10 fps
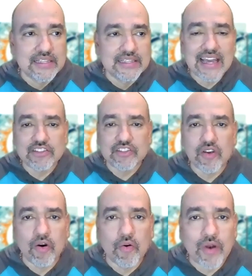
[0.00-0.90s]
Yeah,
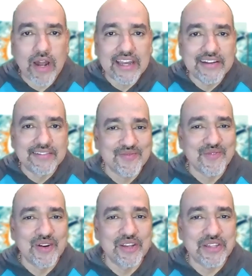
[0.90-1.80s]
so Ryan,
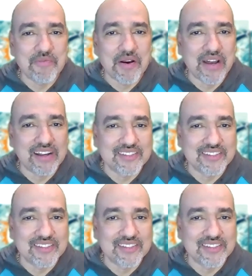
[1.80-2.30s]
what do you think about Michael